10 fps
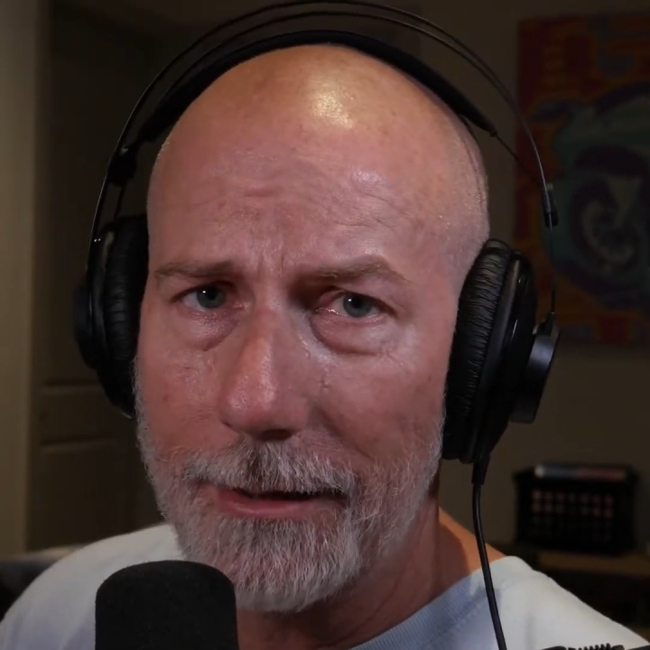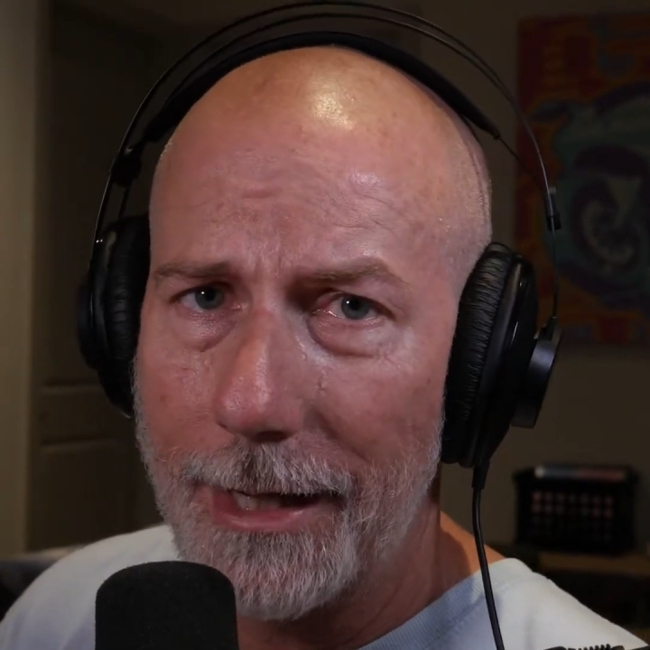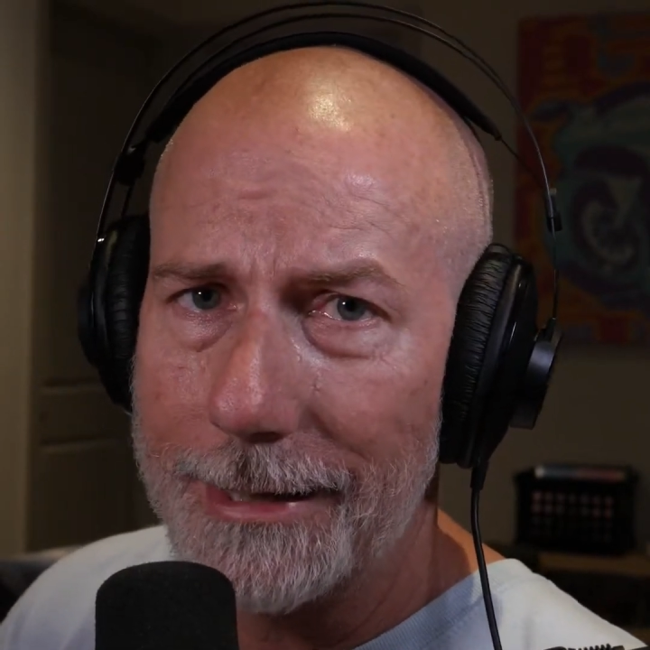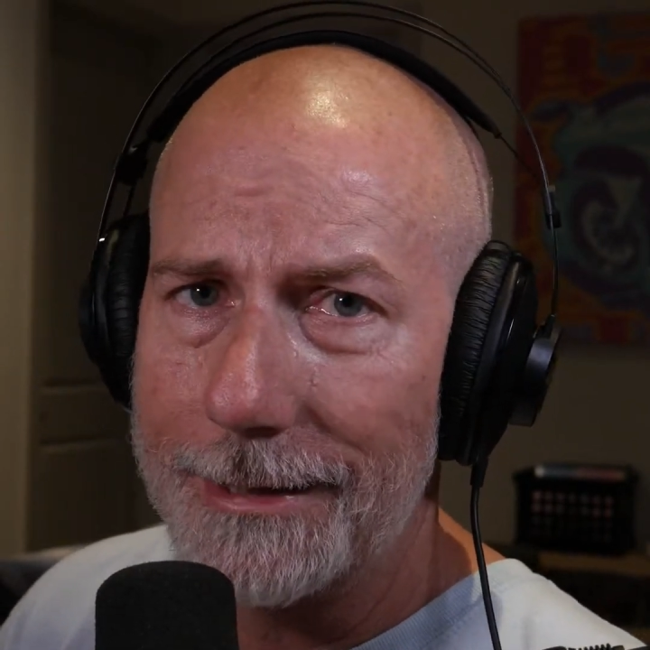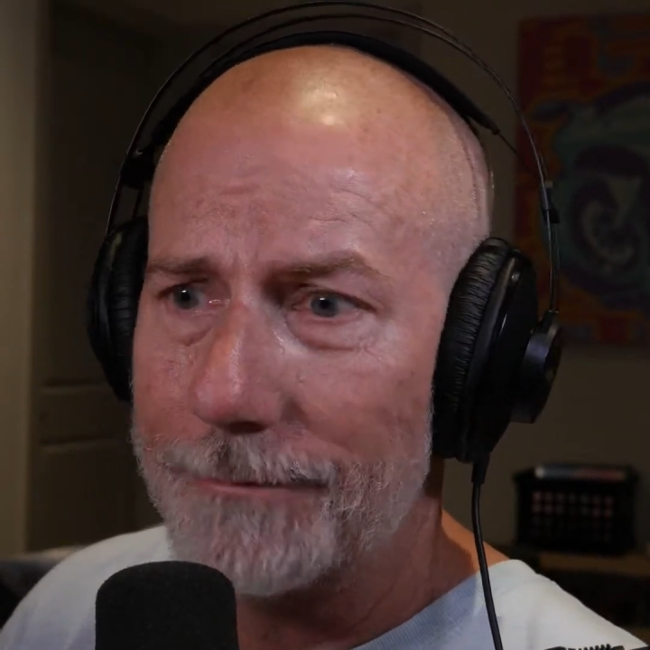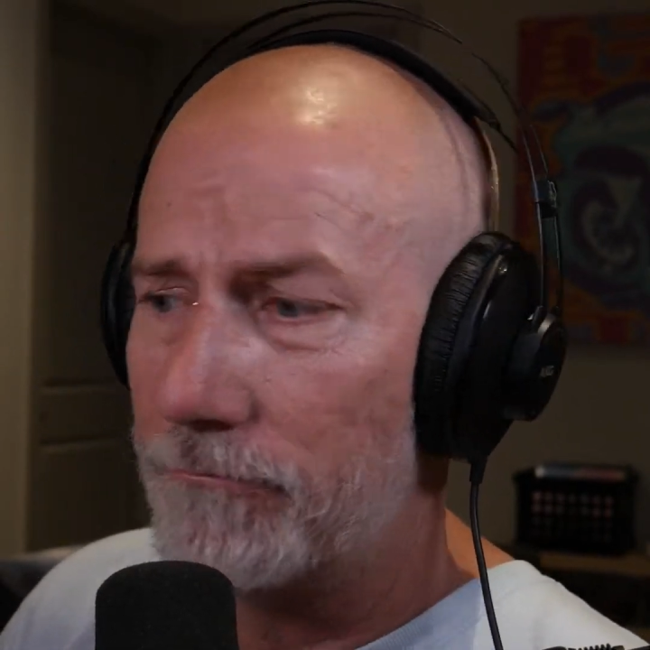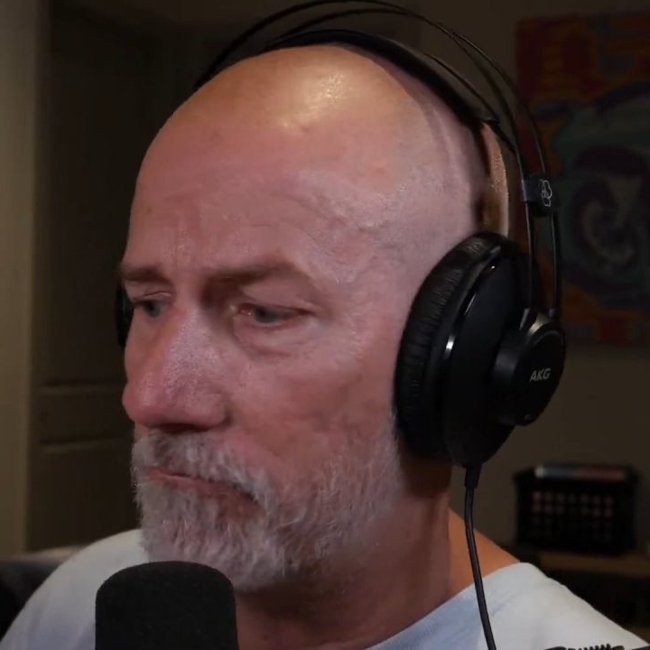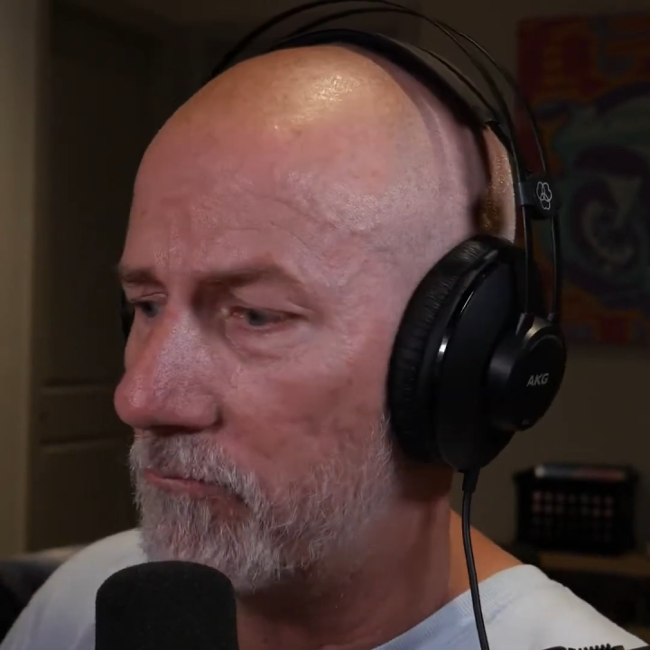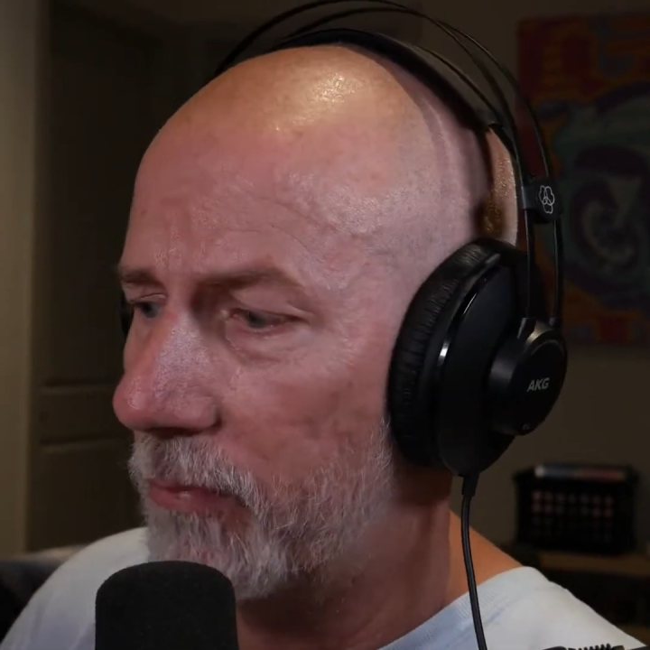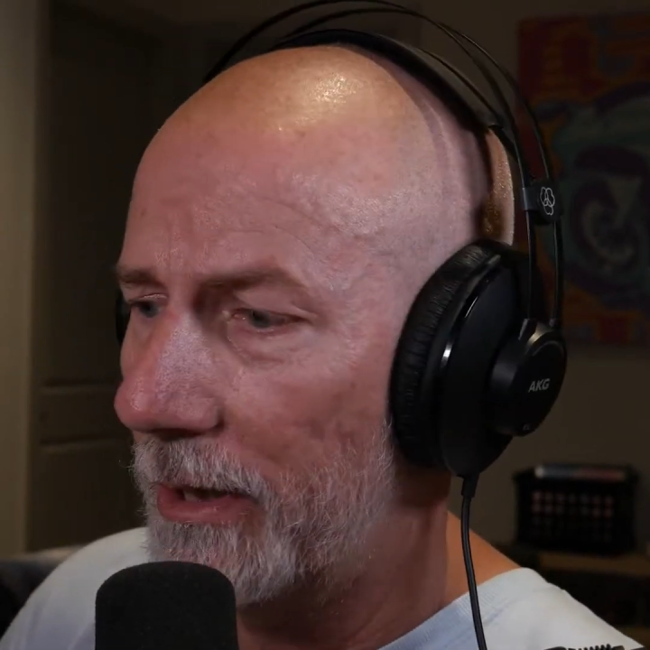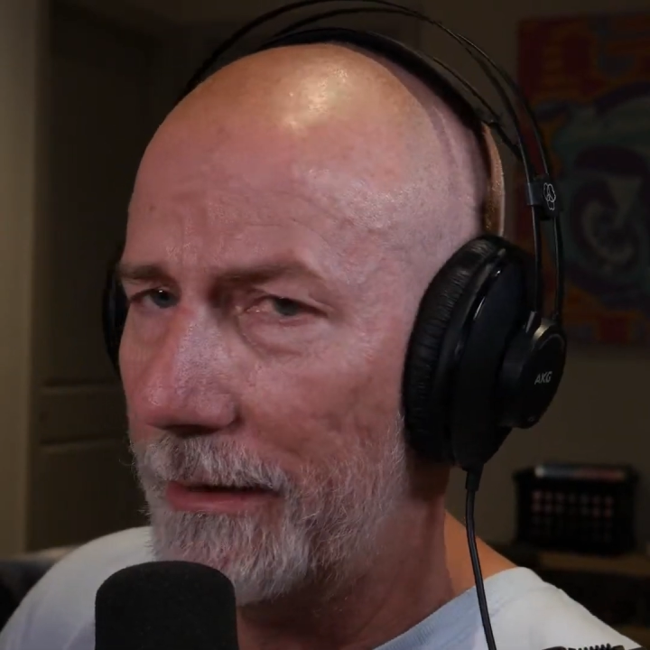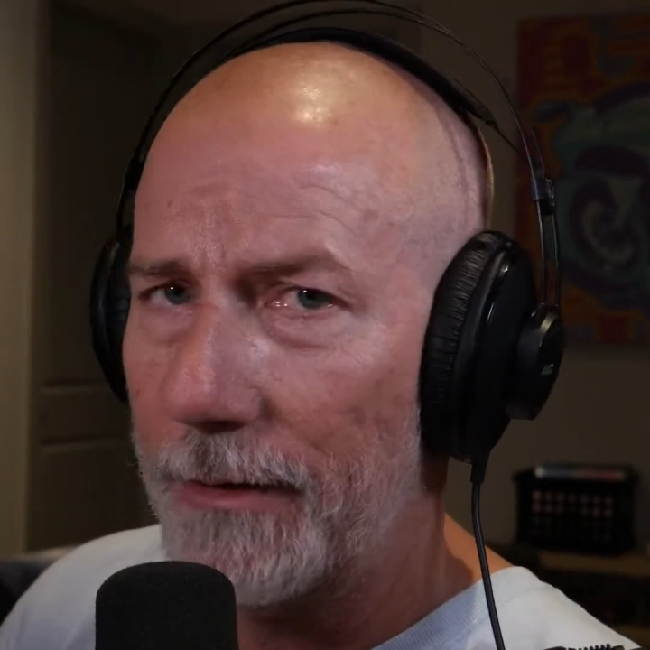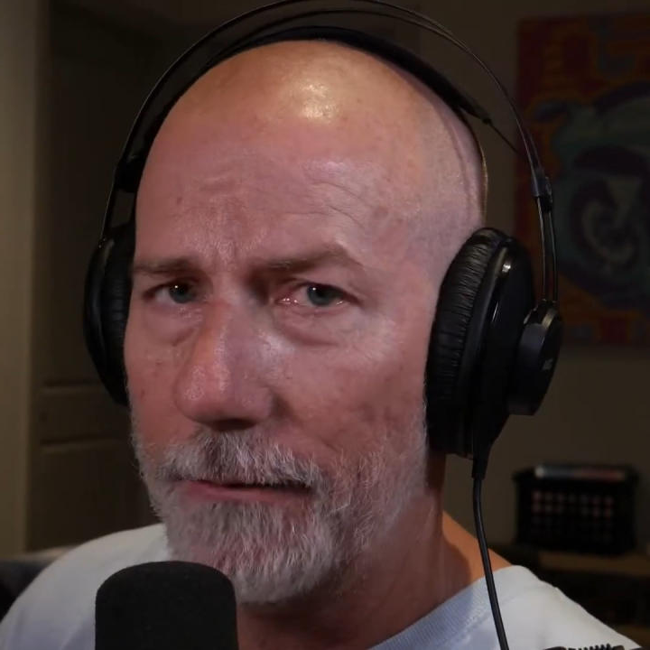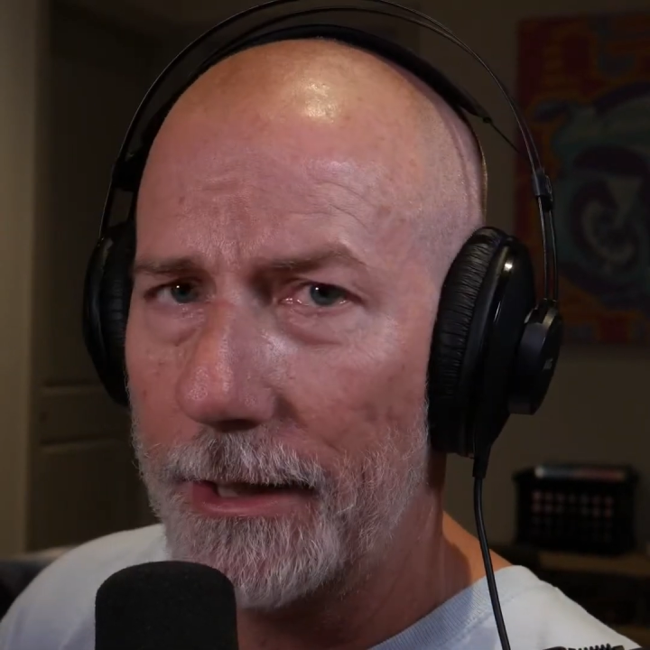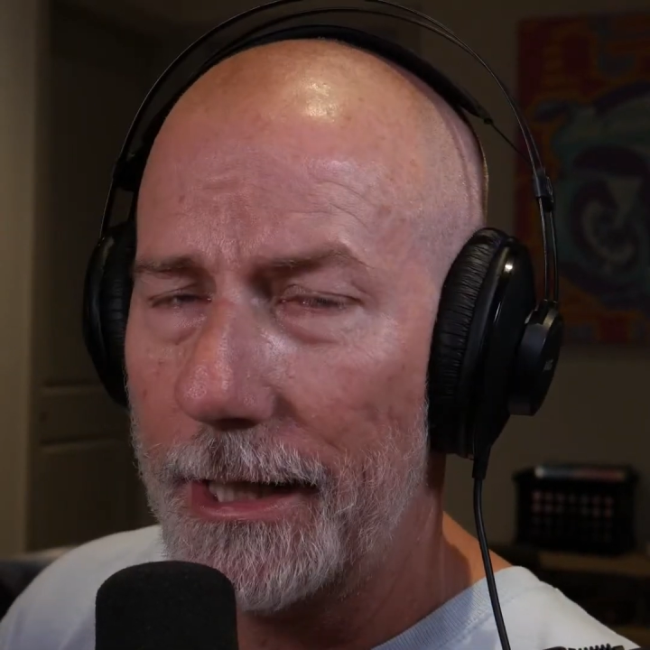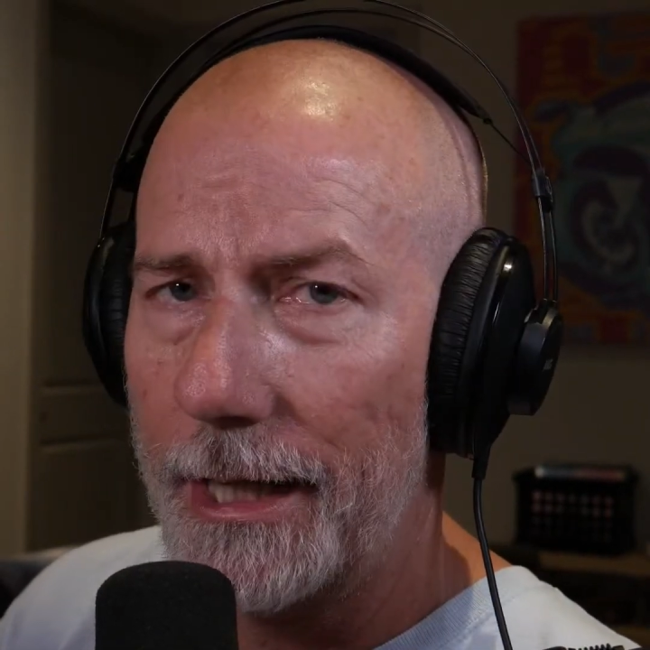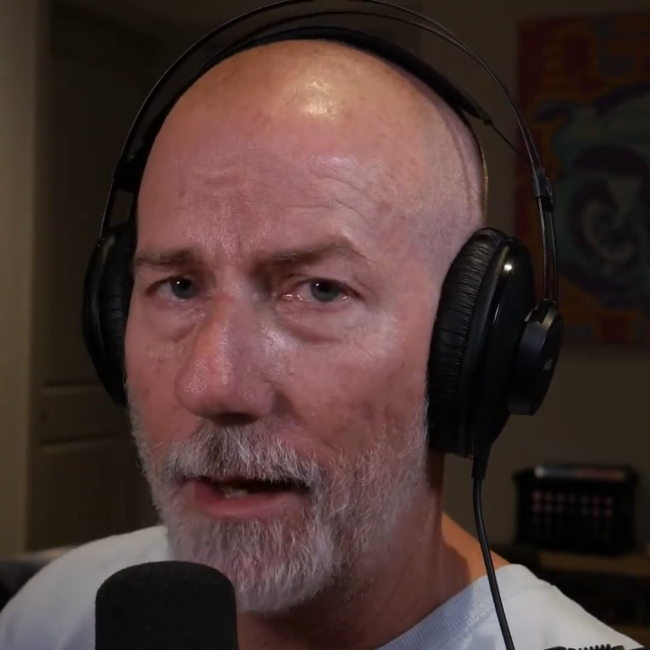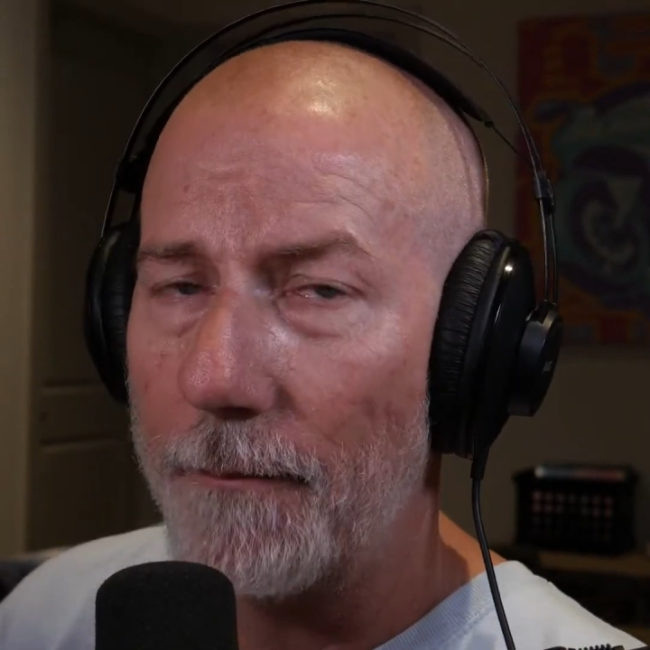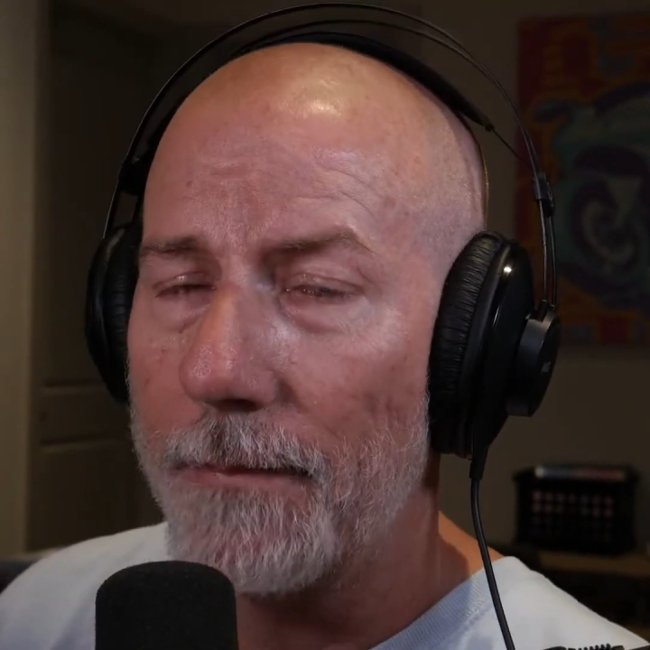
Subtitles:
I leave everything up.